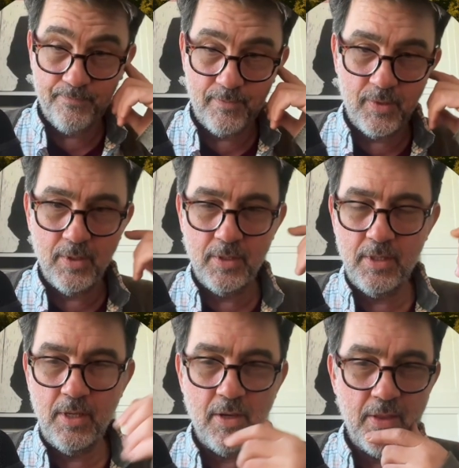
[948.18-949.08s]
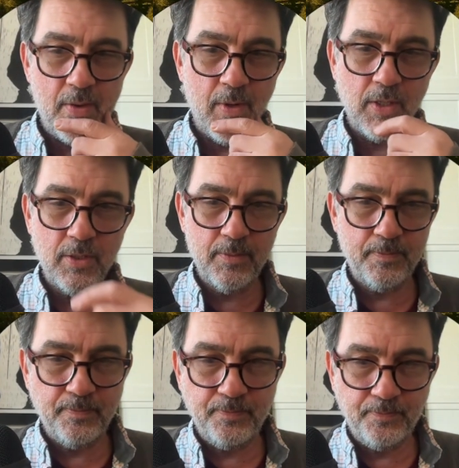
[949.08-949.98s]
So let's see how that works.
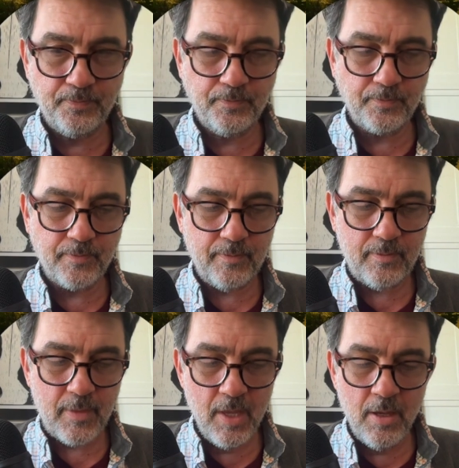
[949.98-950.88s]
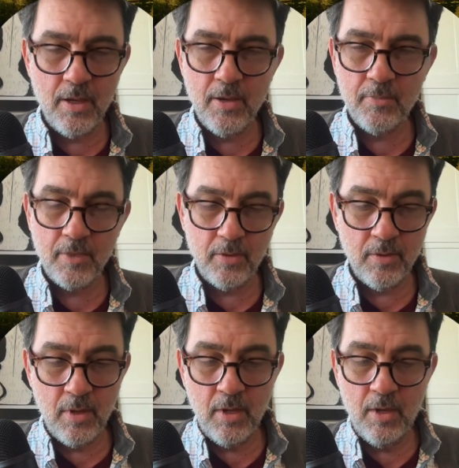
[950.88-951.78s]
So
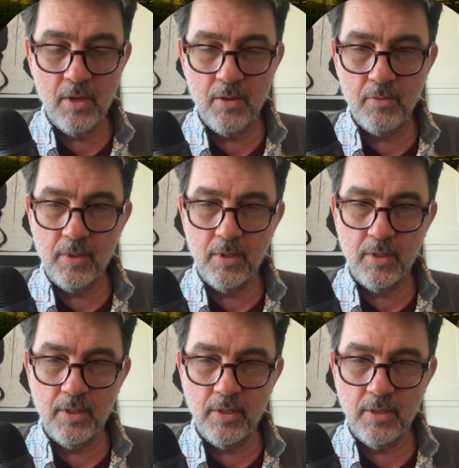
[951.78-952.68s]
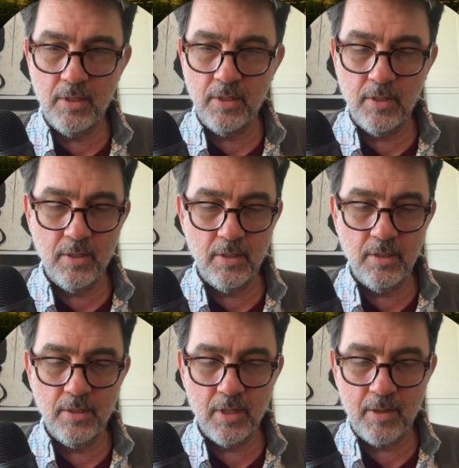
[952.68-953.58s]

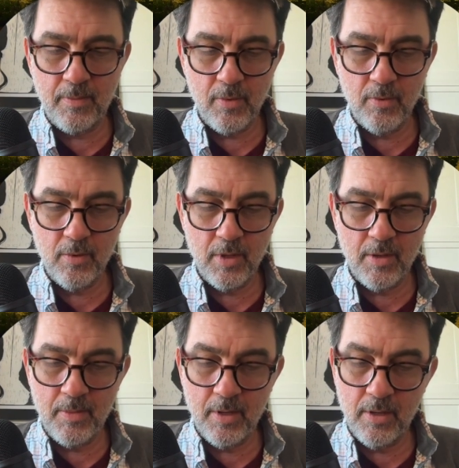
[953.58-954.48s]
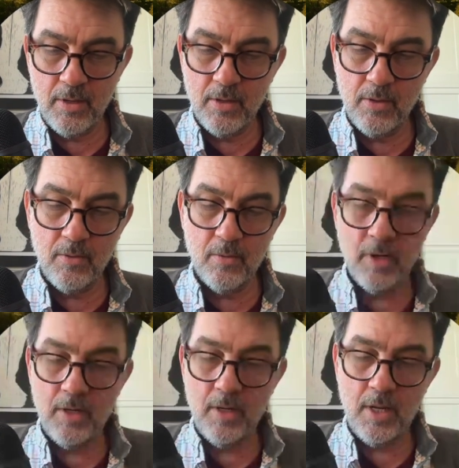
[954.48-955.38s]
we type Ollama
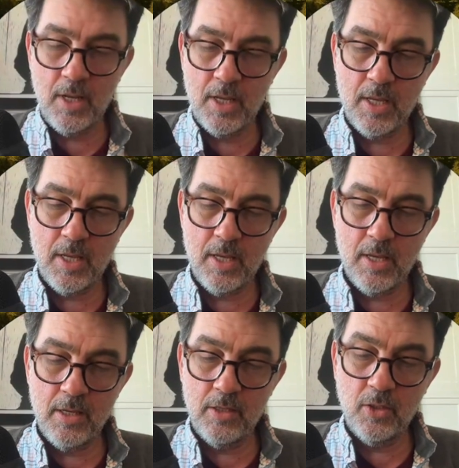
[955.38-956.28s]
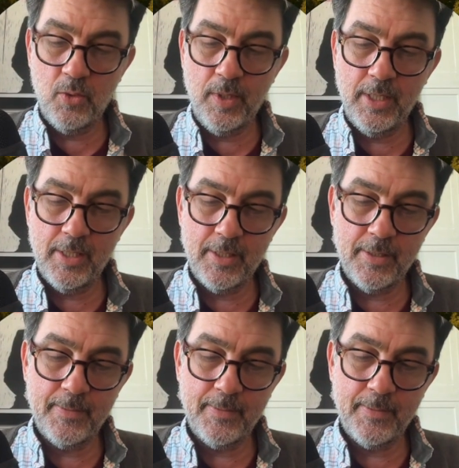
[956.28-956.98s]
run tweets